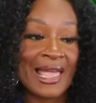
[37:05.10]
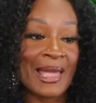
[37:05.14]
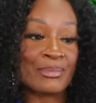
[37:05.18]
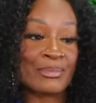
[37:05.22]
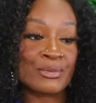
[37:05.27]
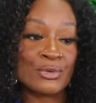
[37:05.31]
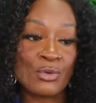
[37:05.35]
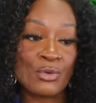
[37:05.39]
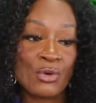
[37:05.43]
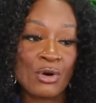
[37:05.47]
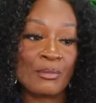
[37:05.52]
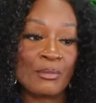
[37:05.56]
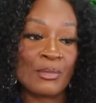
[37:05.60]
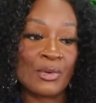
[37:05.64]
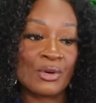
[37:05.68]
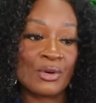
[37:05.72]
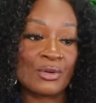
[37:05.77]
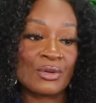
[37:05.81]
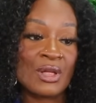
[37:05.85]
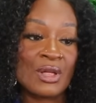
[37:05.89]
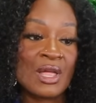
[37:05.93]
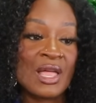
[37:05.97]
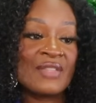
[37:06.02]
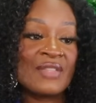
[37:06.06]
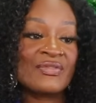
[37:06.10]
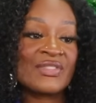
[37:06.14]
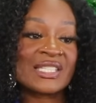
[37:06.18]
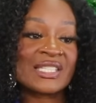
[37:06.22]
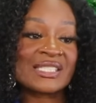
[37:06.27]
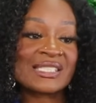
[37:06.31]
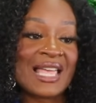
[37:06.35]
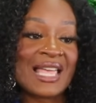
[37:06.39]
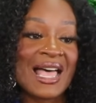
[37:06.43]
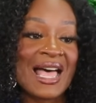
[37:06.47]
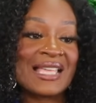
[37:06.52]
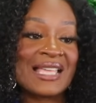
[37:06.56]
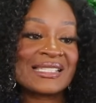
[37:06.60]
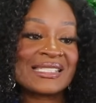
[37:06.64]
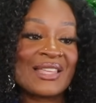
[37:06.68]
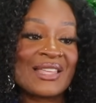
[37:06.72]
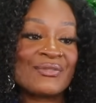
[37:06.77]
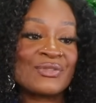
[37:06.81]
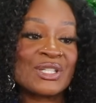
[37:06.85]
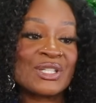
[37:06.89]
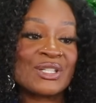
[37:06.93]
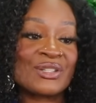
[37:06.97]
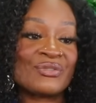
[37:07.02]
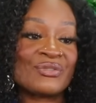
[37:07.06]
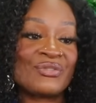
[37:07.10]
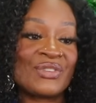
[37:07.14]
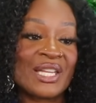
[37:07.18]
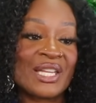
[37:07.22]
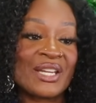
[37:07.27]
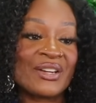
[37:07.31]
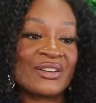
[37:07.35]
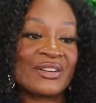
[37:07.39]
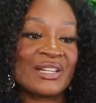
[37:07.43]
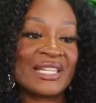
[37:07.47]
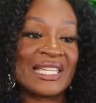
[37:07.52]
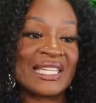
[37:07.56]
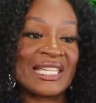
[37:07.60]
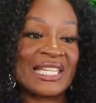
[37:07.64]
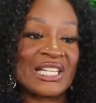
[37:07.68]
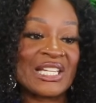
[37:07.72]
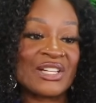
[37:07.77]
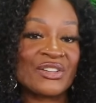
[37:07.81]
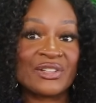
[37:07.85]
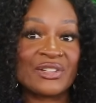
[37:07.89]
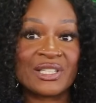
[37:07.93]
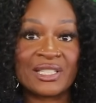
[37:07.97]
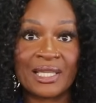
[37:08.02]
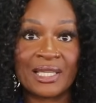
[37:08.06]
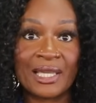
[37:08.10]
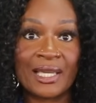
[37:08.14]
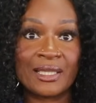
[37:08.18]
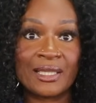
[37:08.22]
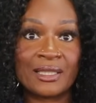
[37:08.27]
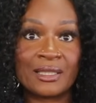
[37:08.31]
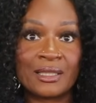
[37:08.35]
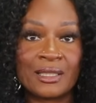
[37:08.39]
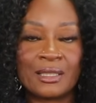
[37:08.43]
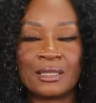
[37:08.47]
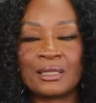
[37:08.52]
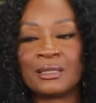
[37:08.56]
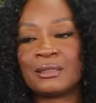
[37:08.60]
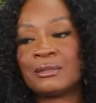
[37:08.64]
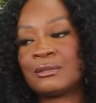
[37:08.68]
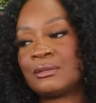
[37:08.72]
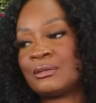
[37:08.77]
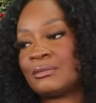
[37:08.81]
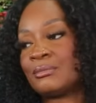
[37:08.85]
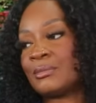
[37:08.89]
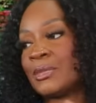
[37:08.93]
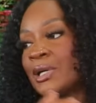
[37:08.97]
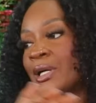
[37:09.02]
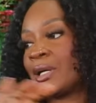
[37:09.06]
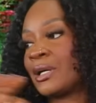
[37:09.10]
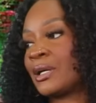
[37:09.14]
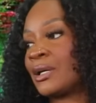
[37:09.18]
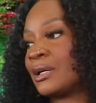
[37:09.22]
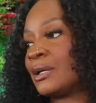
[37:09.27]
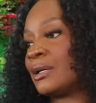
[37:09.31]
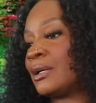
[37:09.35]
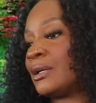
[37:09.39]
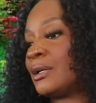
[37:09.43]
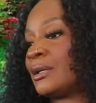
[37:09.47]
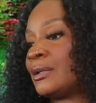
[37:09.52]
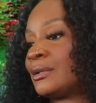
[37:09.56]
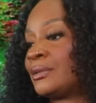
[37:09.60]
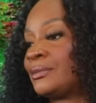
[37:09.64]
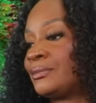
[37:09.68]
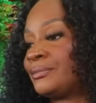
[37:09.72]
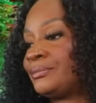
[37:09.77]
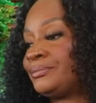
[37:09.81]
abnormal. The skies have looked very eerie lately. Oh my God.